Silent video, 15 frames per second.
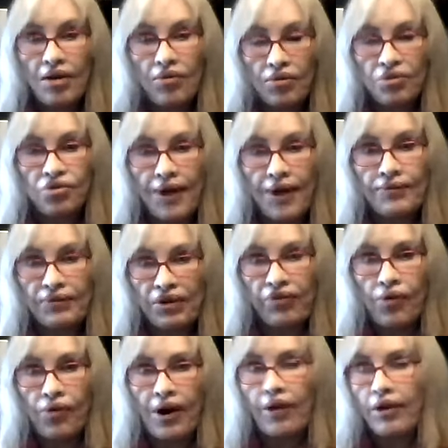dreamt of
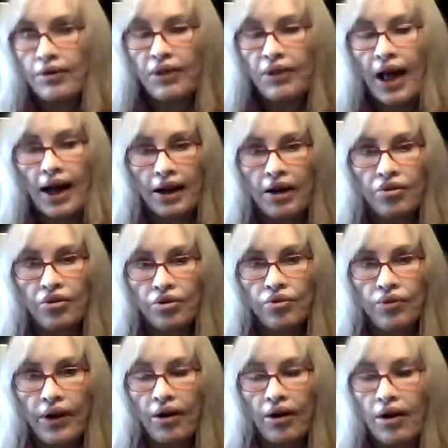wearing black
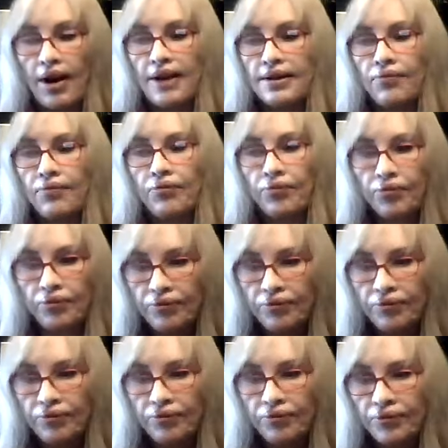underwear
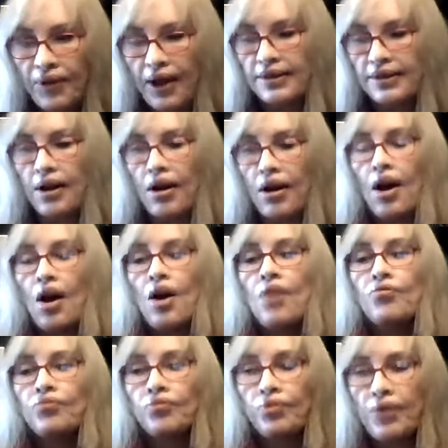as a
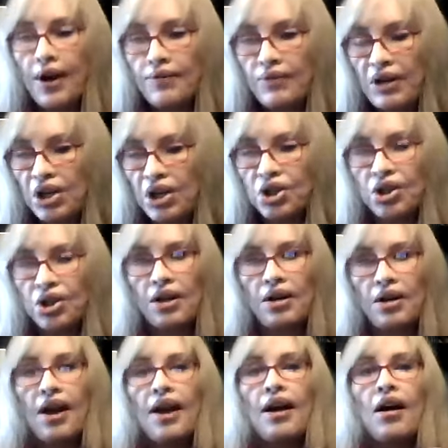premonition
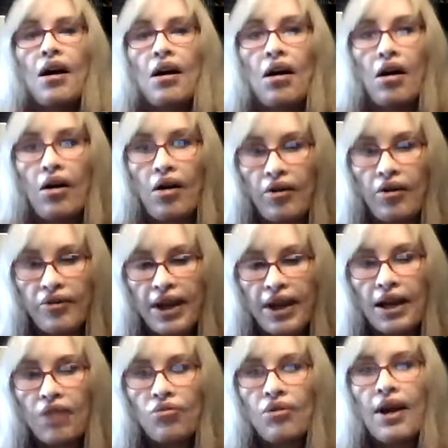of
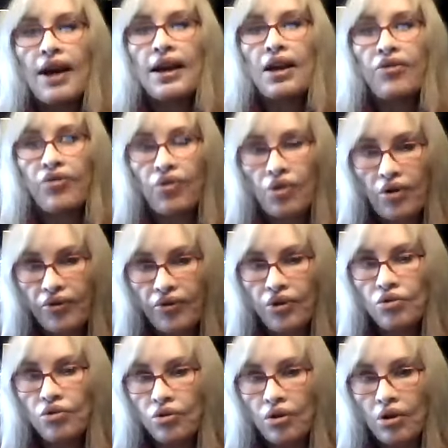getting ready for a
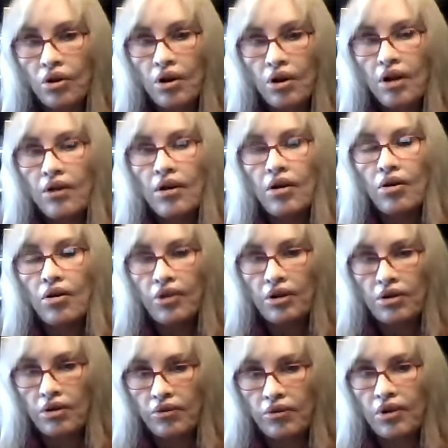funeral.
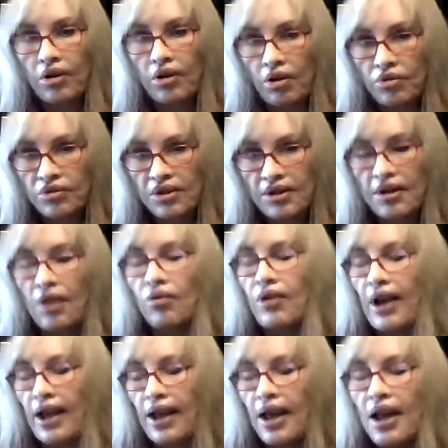The closest,
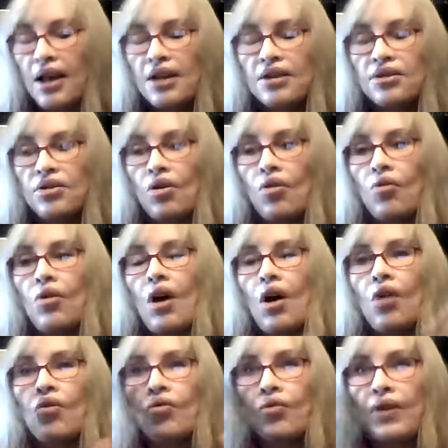okay, so
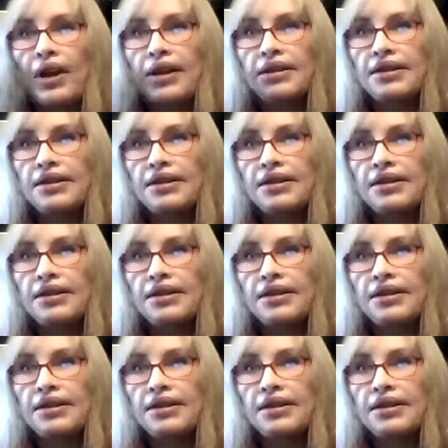we